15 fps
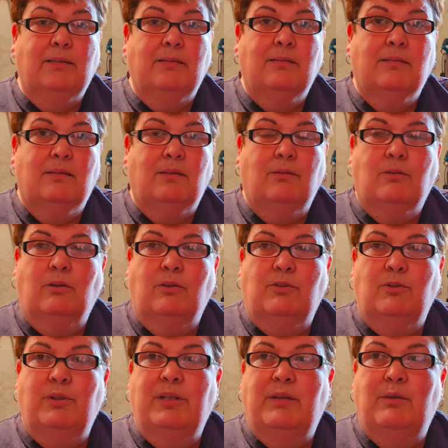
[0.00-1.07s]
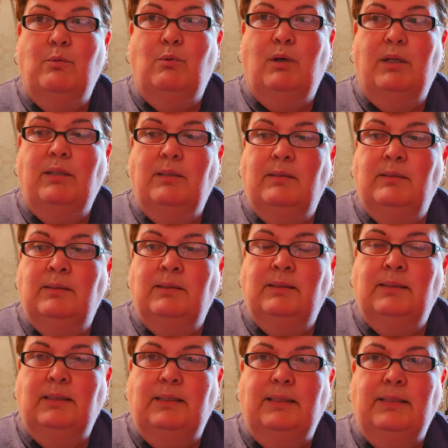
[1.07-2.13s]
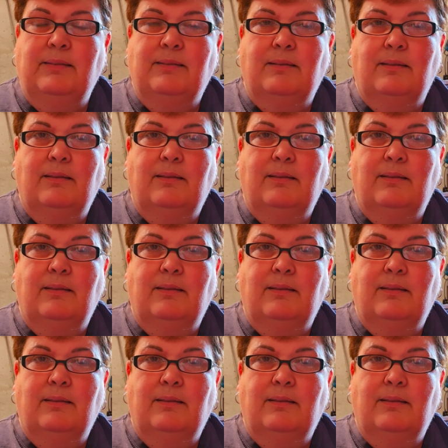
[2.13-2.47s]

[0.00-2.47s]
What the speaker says: So I've got to do another one, and